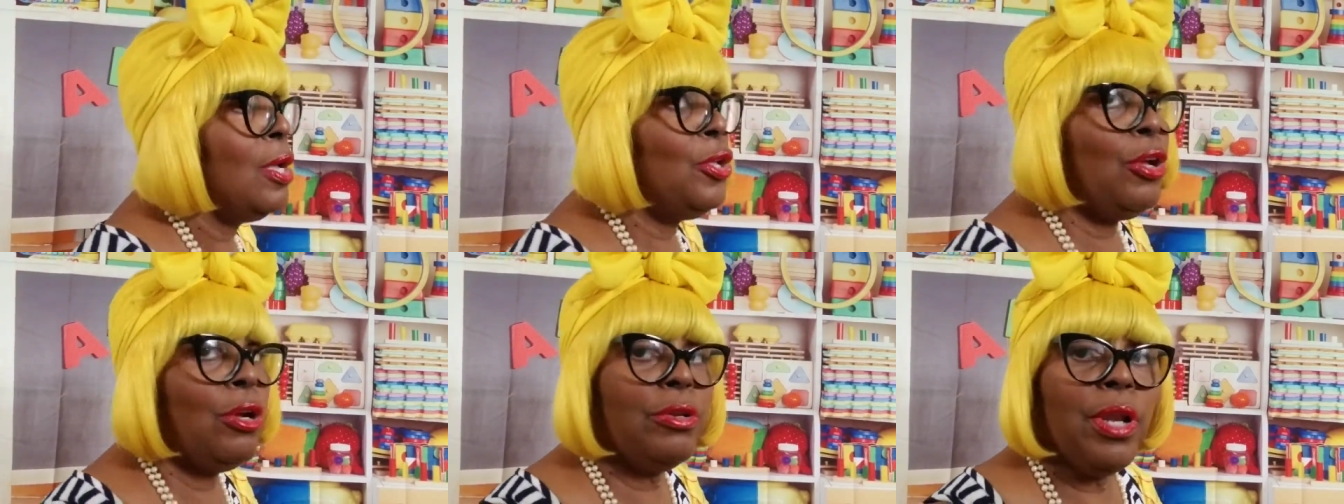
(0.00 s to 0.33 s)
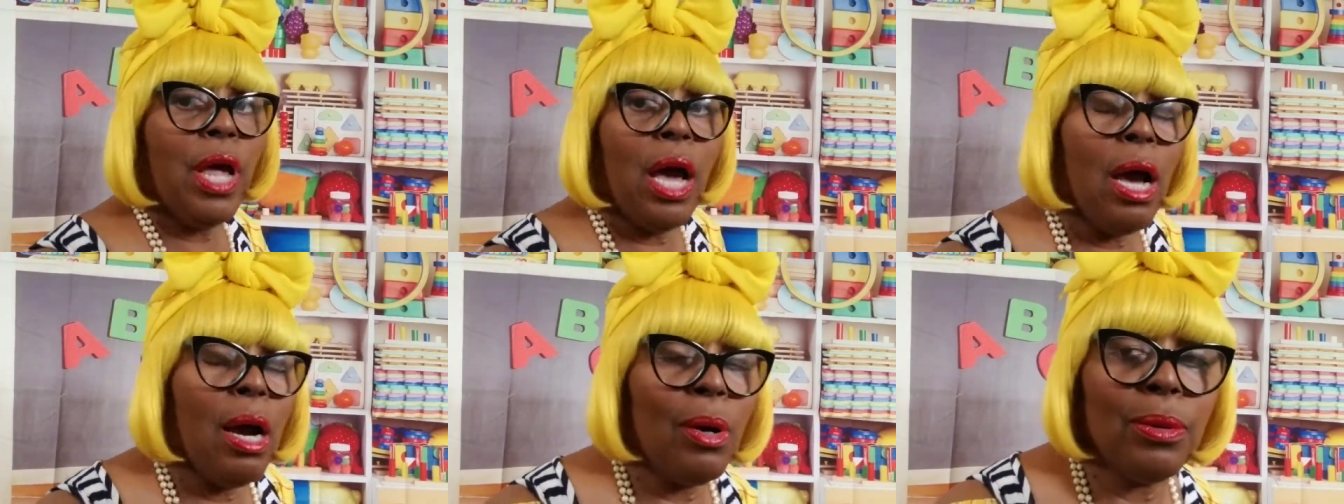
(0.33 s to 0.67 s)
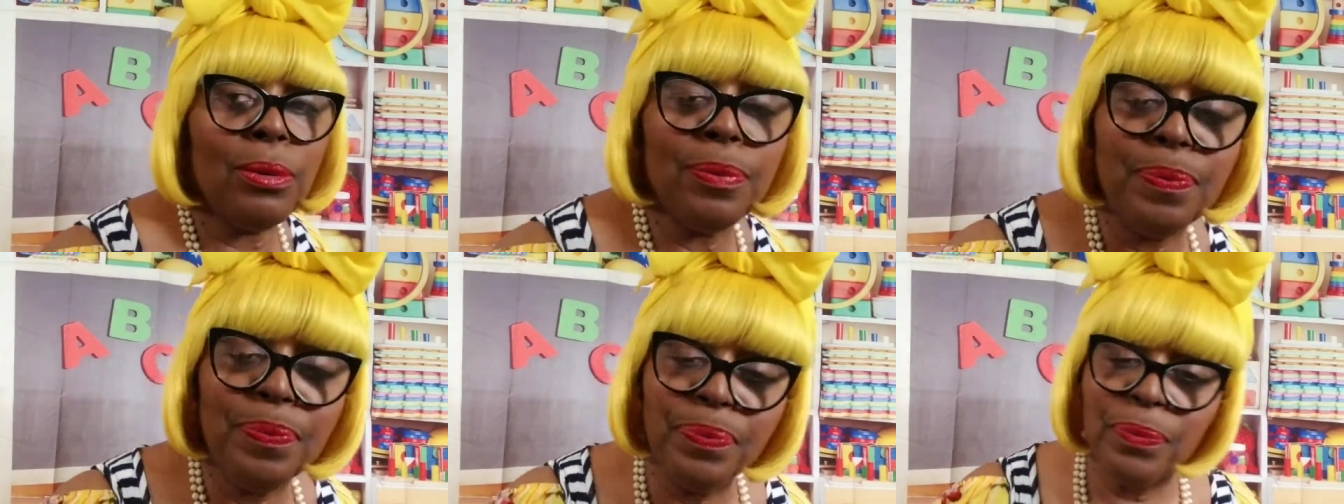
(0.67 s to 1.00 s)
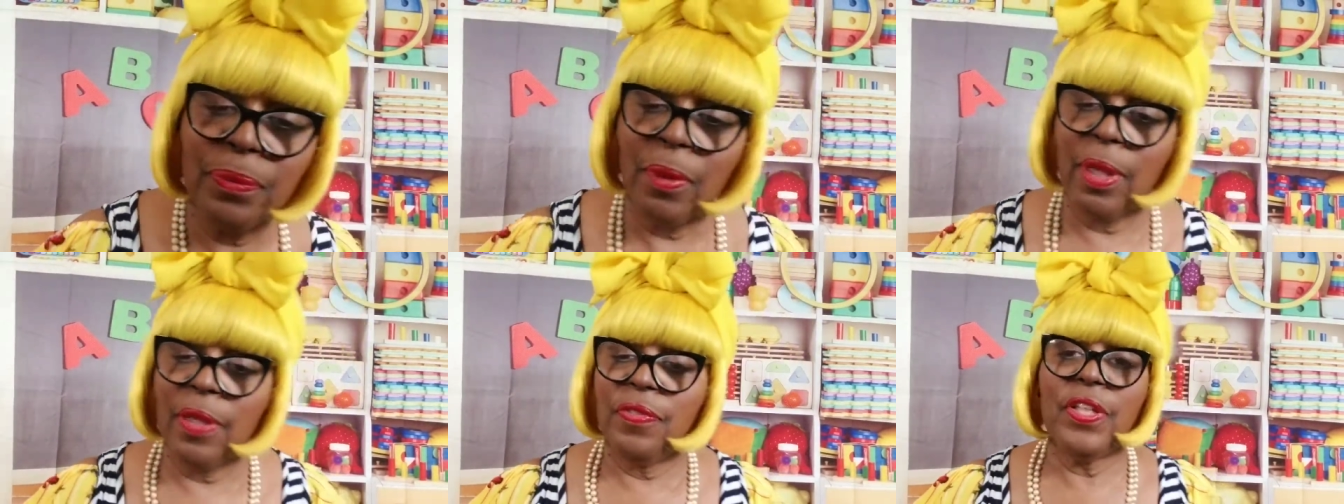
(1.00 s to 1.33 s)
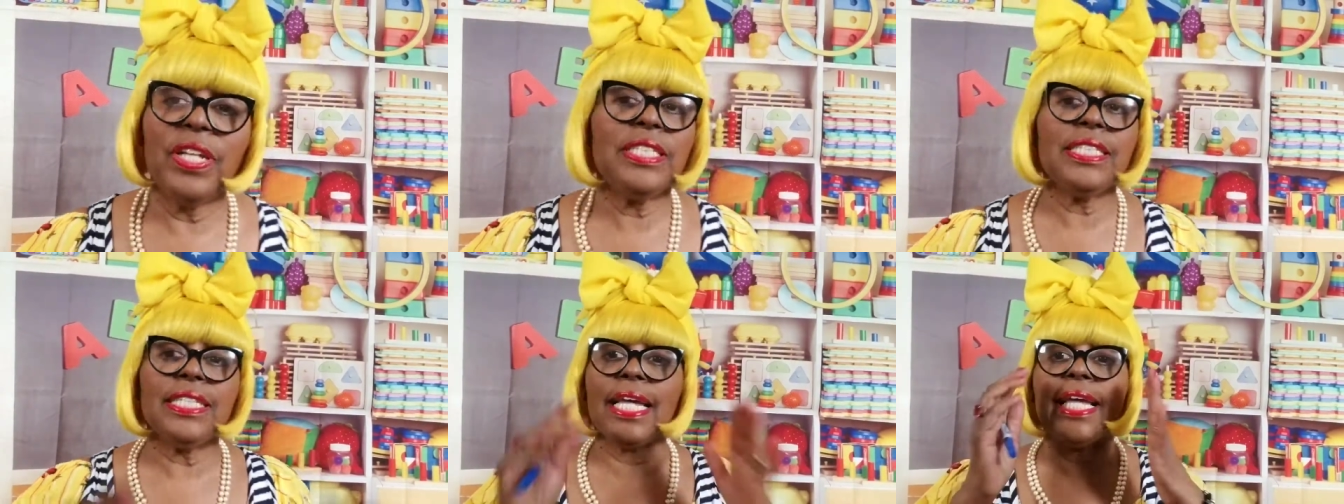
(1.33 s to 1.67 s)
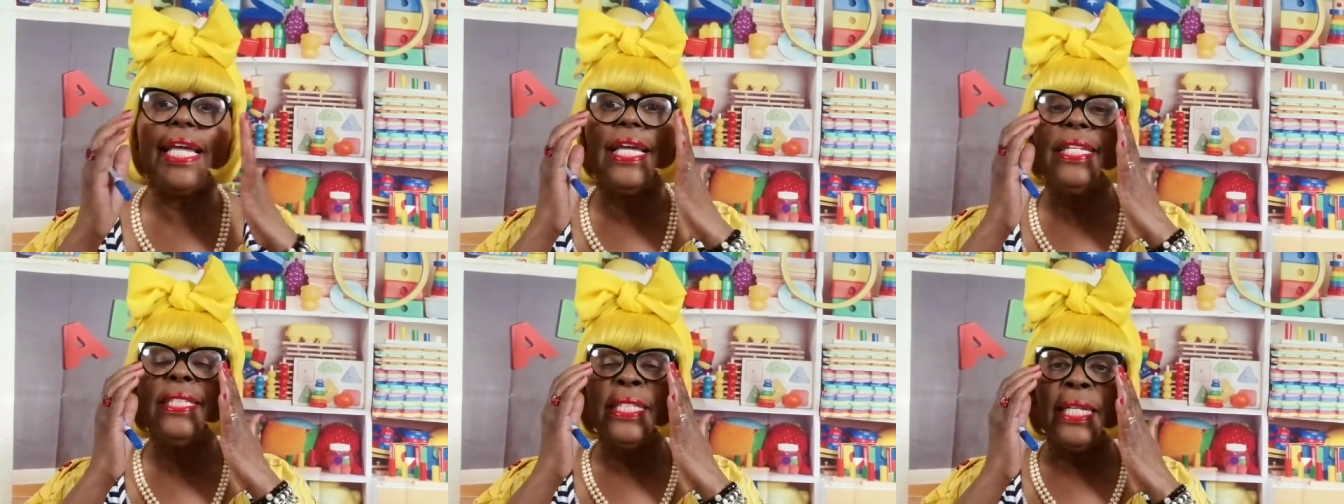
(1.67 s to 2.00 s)
you know, this is an
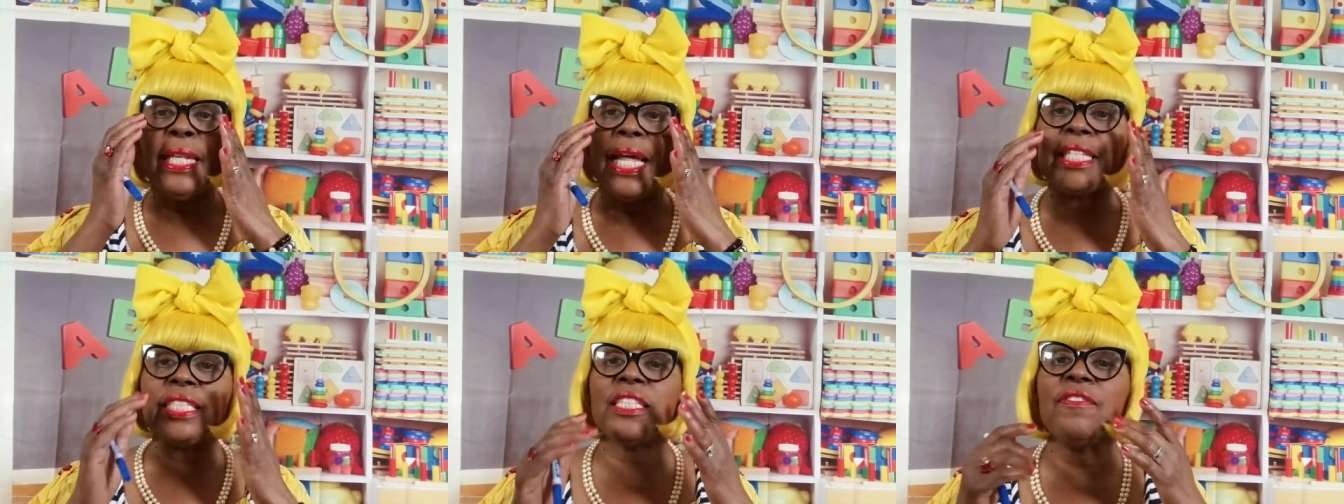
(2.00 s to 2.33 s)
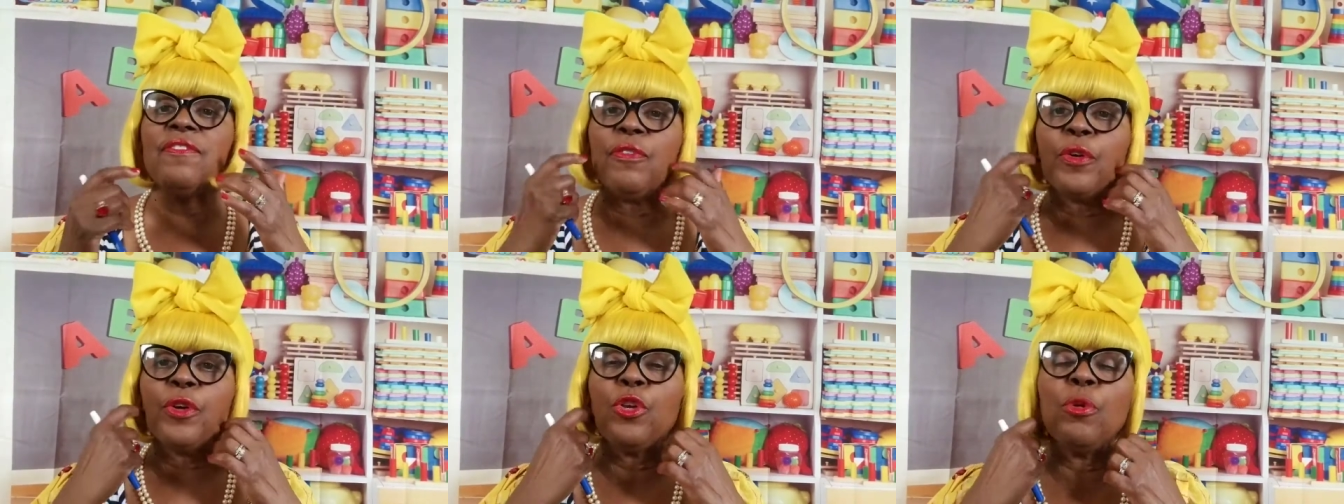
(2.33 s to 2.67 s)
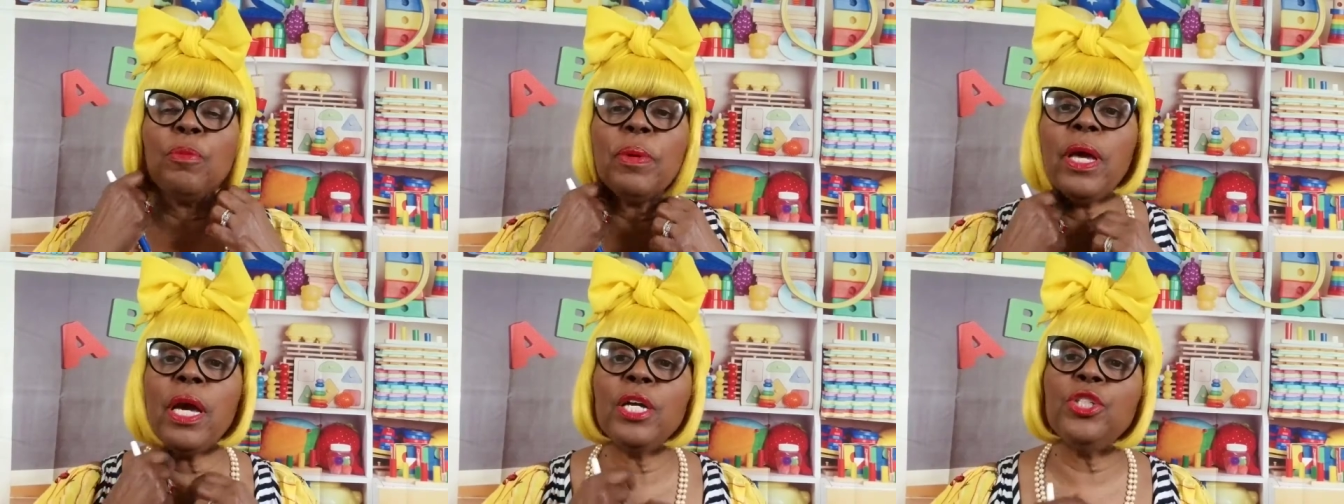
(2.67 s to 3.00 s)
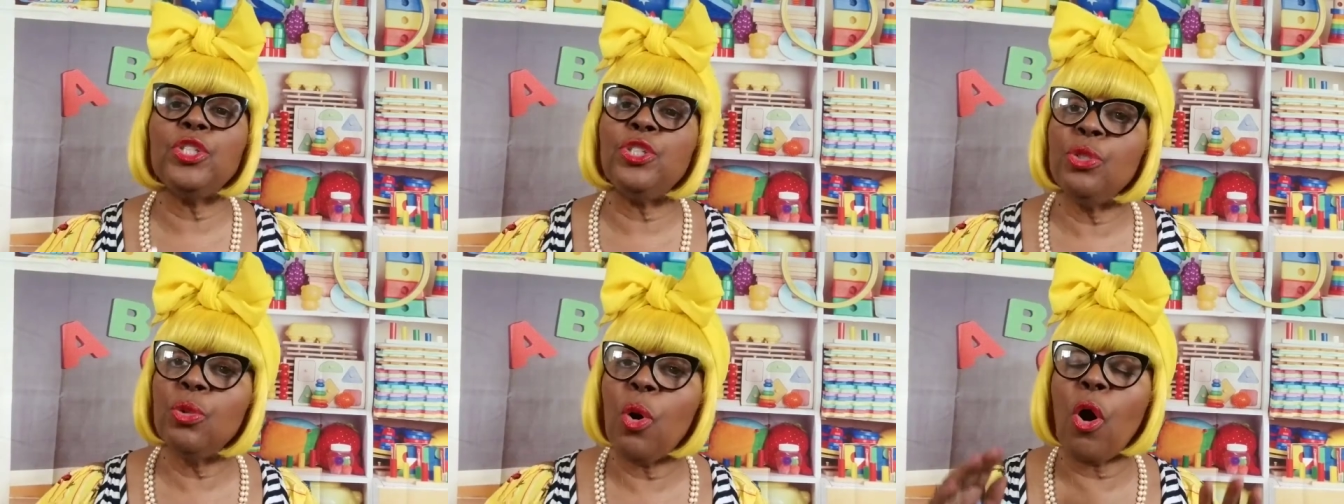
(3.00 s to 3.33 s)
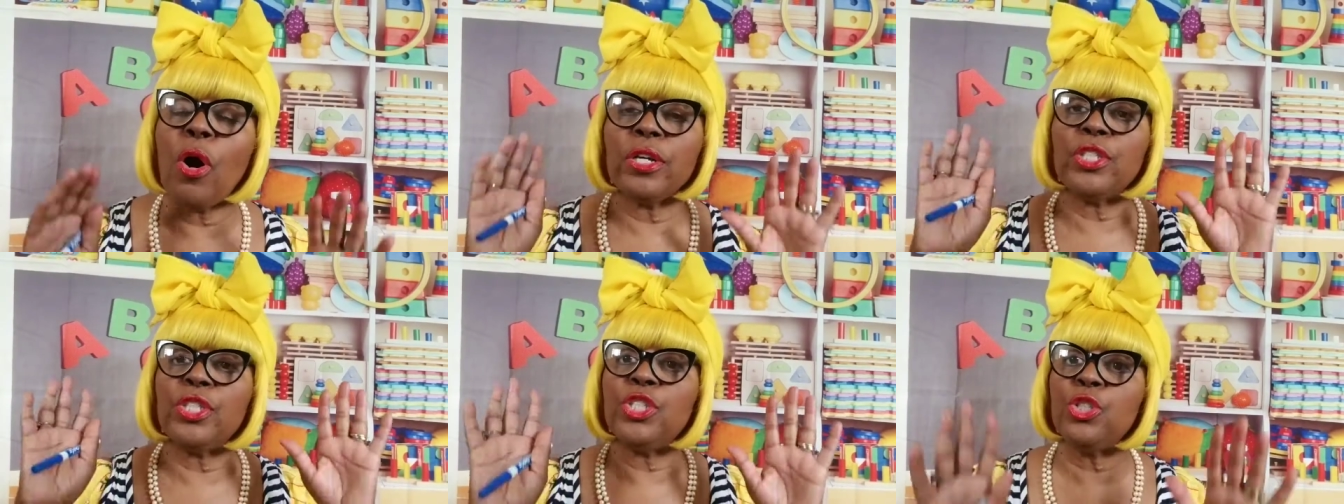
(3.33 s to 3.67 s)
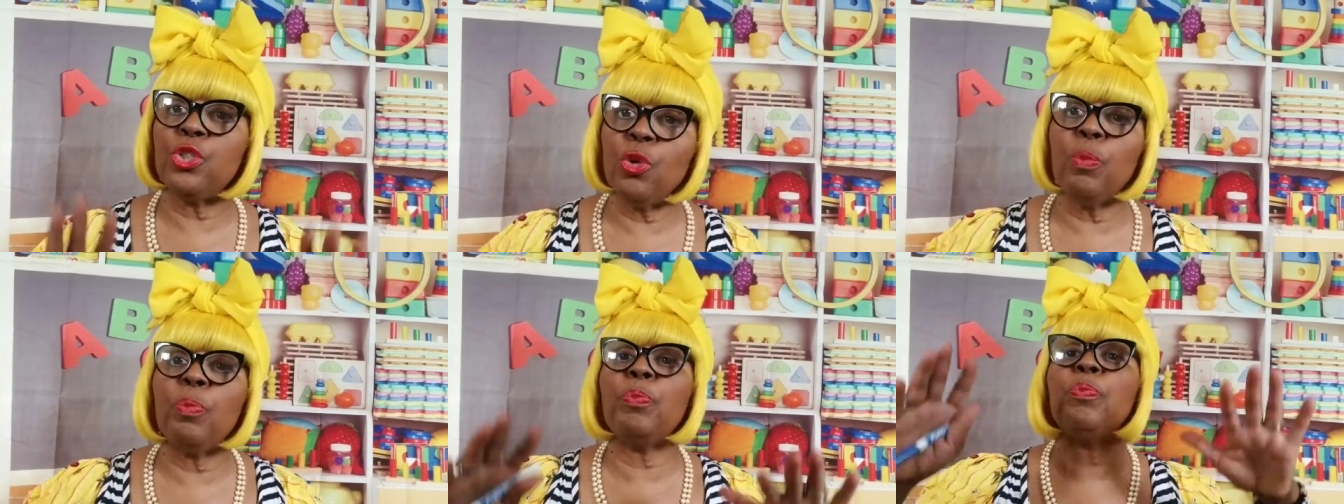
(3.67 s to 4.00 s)
easy lesson for you because you are
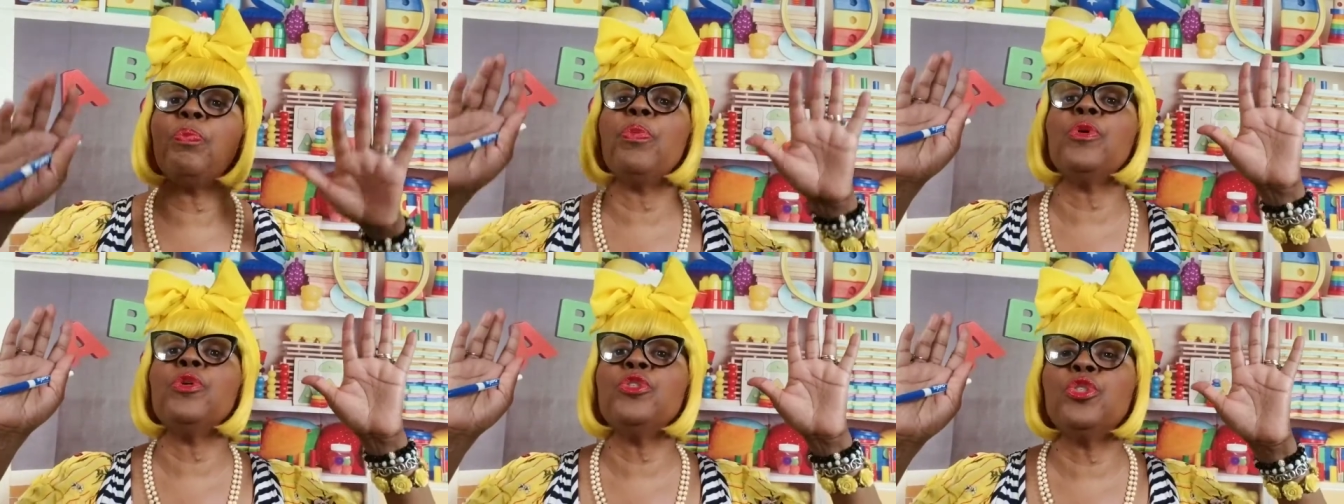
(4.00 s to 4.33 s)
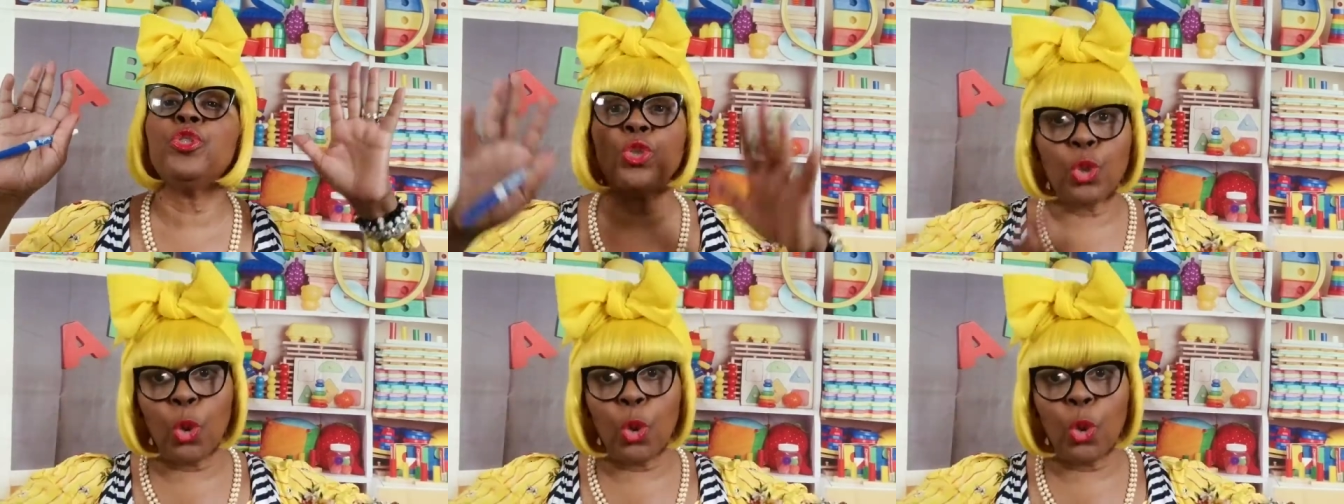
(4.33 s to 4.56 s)
super